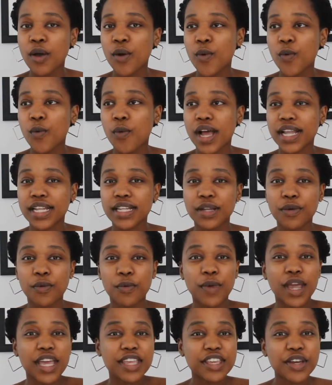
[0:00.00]
what
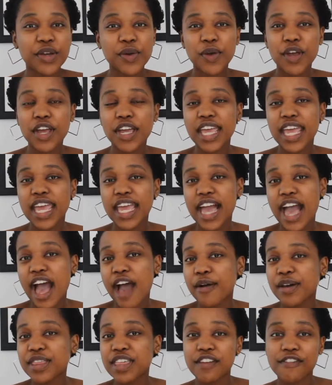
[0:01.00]
where they're working
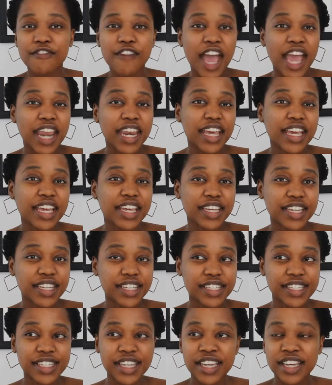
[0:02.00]
how are they finding
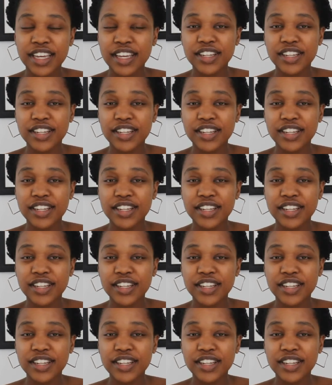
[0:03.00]
it